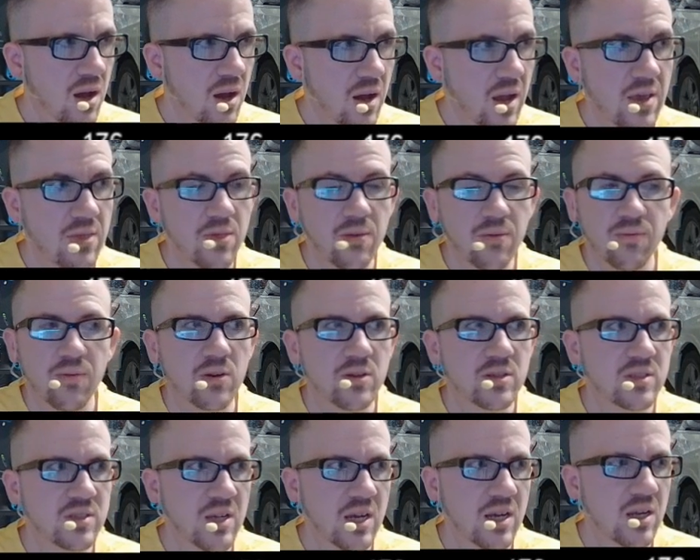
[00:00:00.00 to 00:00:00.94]
in the
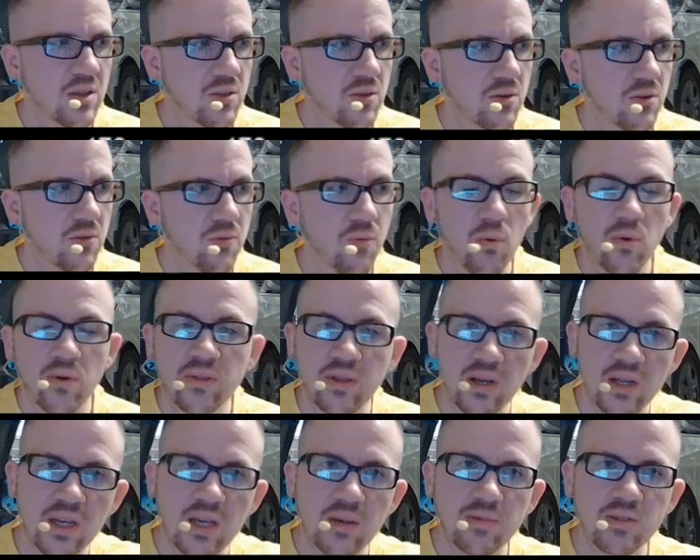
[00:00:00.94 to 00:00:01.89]
first, second, third, fourth, and
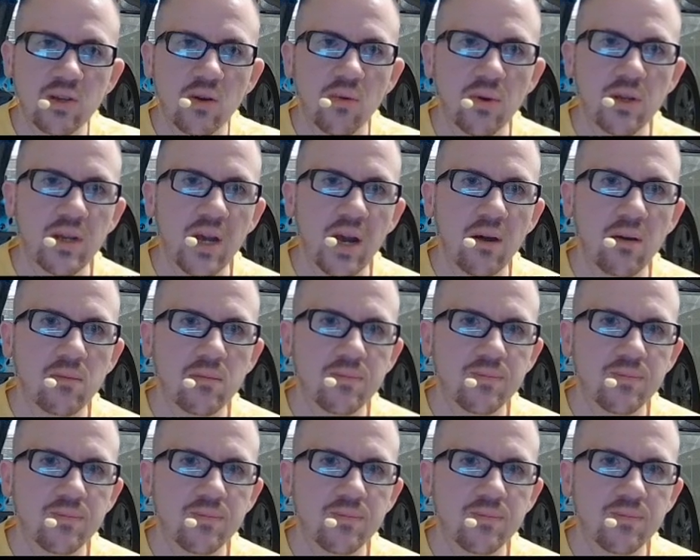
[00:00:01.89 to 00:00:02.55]
it keeps going down.